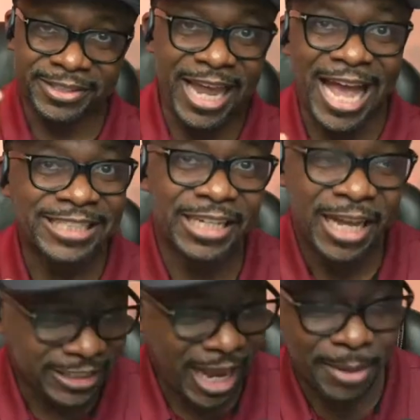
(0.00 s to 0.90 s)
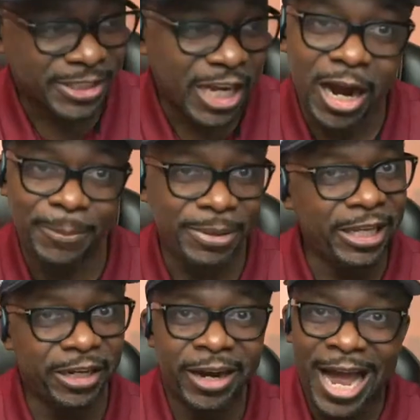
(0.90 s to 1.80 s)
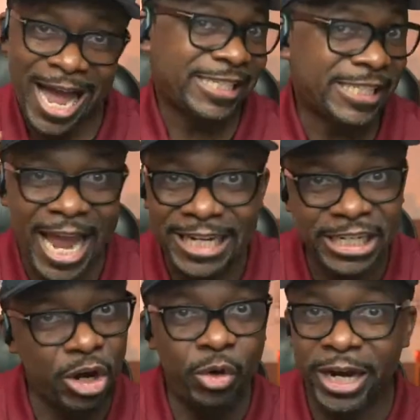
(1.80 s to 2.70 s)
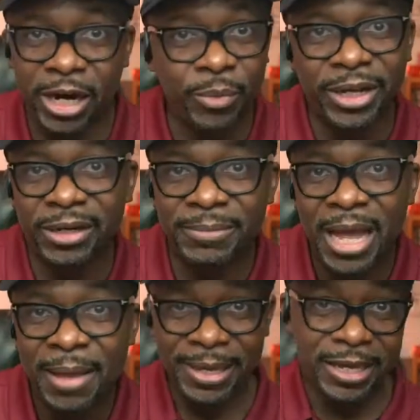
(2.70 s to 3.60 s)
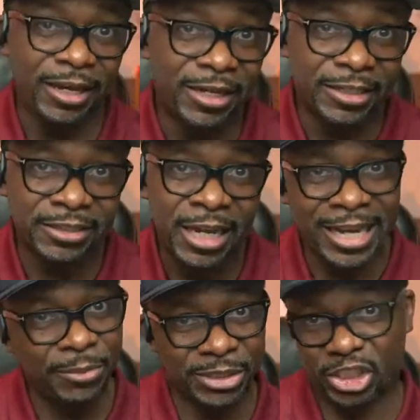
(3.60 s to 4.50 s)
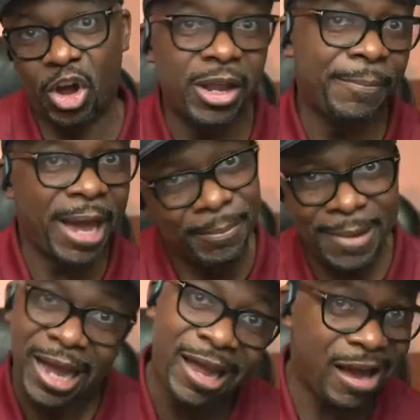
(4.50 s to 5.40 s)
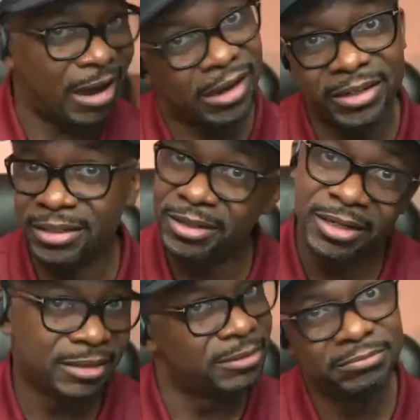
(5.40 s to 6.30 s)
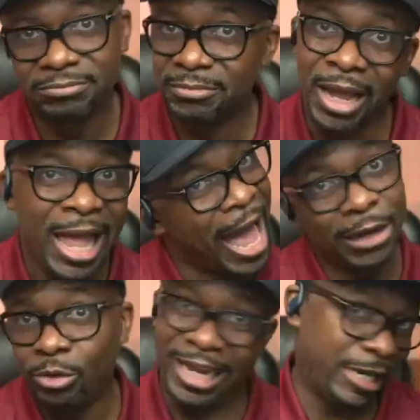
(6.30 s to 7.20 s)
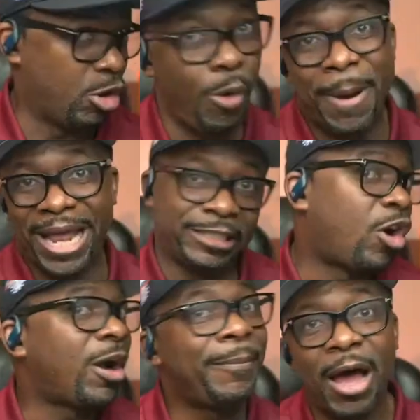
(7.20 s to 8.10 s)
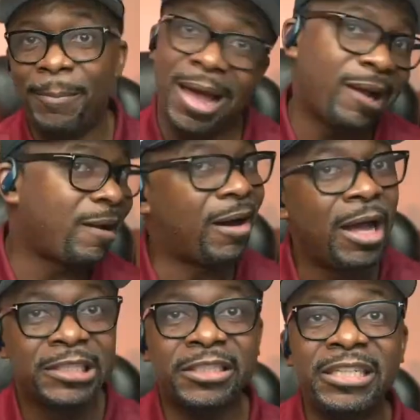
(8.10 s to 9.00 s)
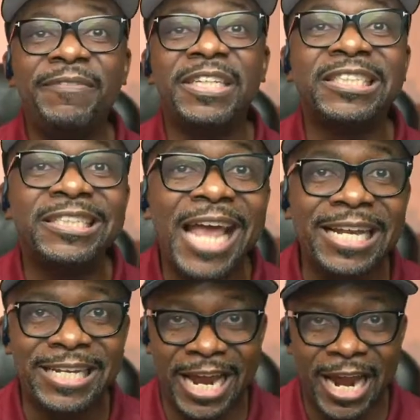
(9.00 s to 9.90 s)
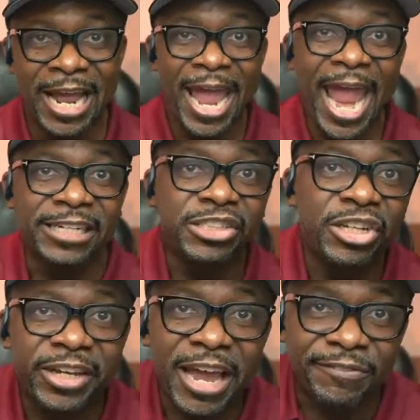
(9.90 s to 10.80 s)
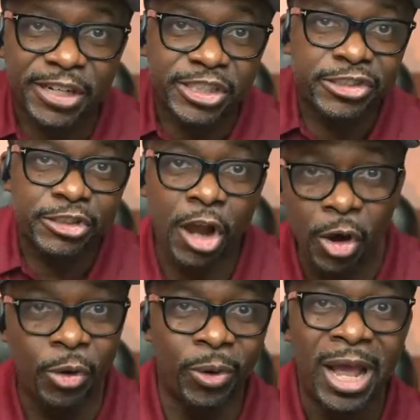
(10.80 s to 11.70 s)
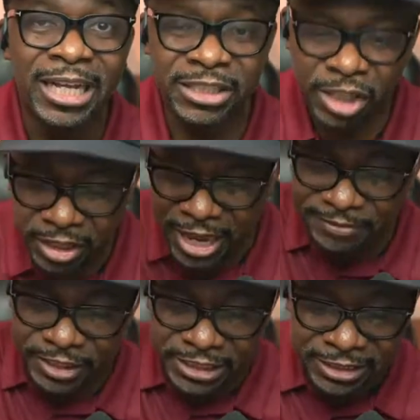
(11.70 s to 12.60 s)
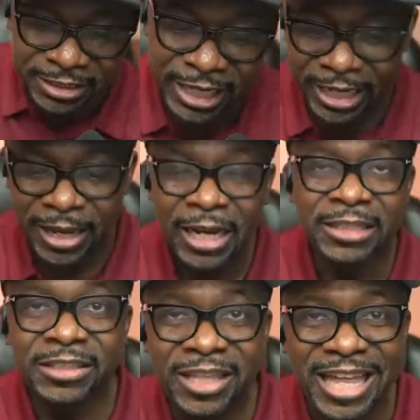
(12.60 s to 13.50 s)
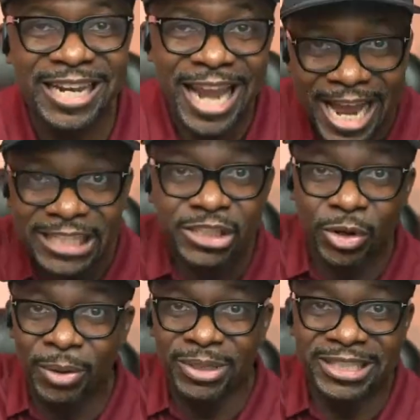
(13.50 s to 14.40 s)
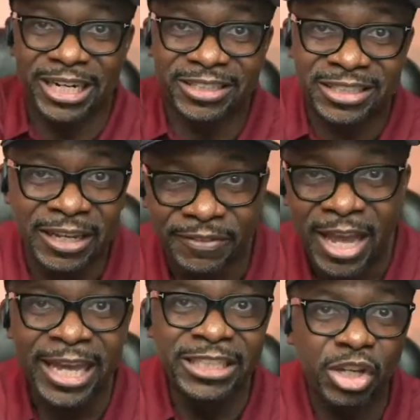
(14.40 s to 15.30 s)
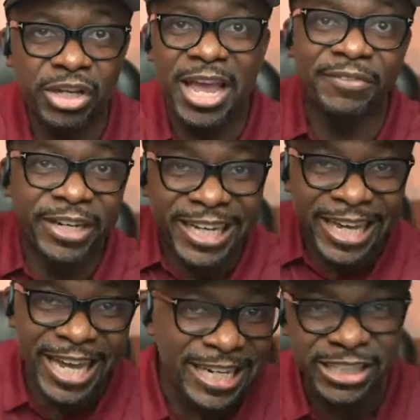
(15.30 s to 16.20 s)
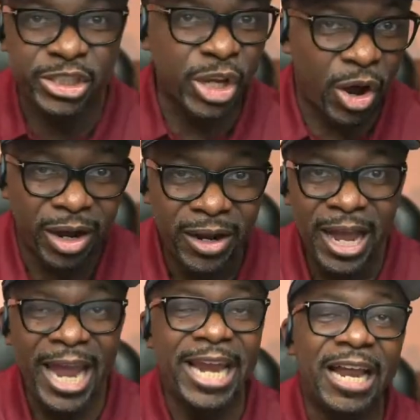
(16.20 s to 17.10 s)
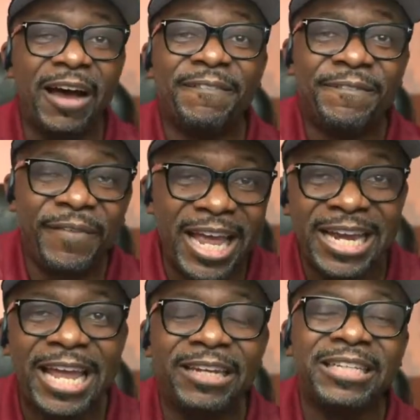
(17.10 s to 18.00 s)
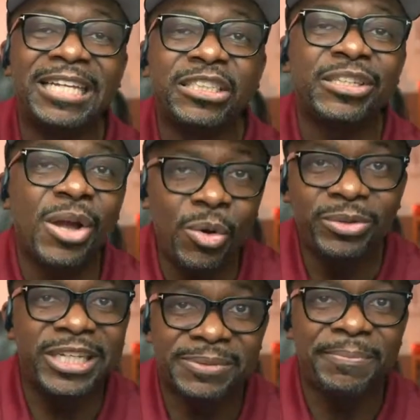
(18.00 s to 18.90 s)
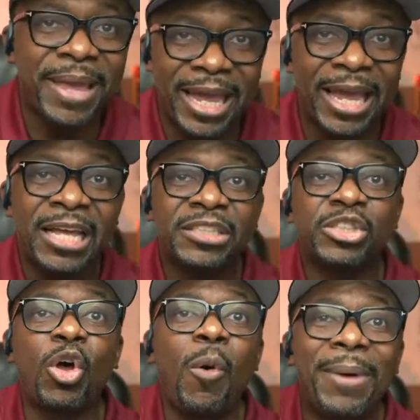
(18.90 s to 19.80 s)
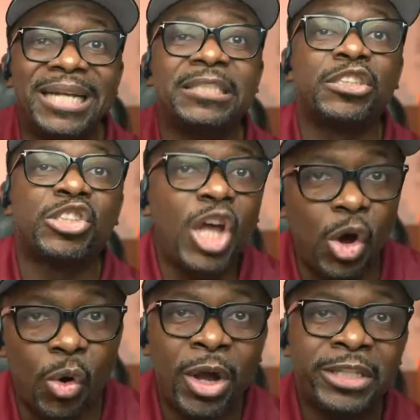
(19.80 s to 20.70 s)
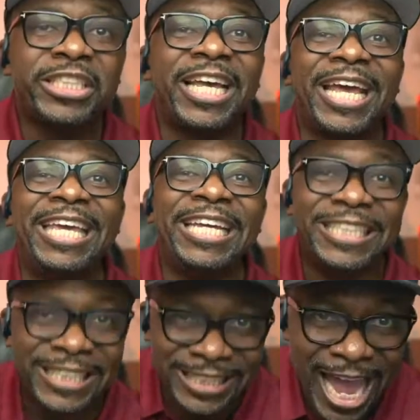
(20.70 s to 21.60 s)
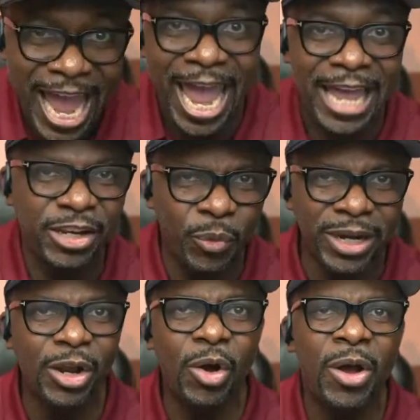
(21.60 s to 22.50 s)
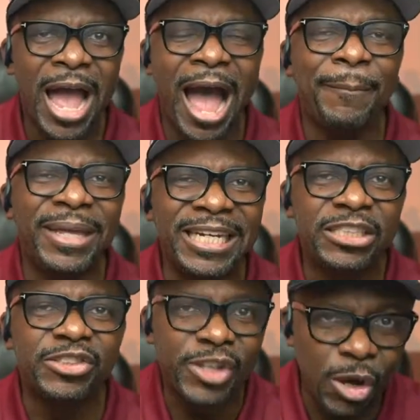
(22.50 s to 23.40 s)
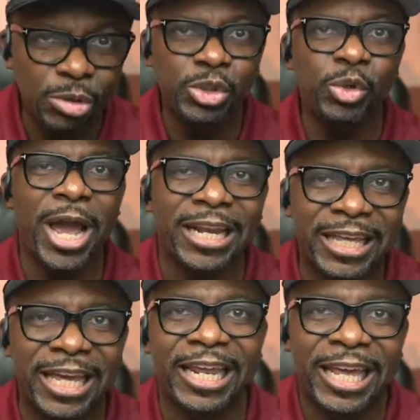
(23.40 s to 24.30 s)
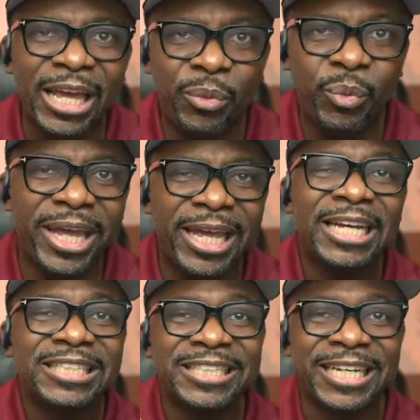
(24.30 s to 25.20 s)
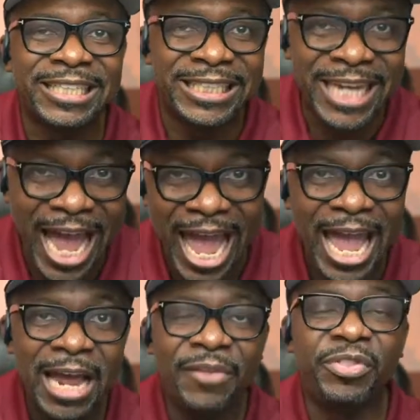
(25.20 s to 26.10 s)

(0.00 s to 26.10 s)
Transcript: See, I just I'm sorry, Peter. I just had to go there with them because they was talking about my God. I don't let nobody talk about my God. Stephen sat there and took every stone, took every stick. They gnashed on him with their teeth. He took every insult and of and they they stoned this man so much so till he died. You want to know how many stones you got to get hit with to die?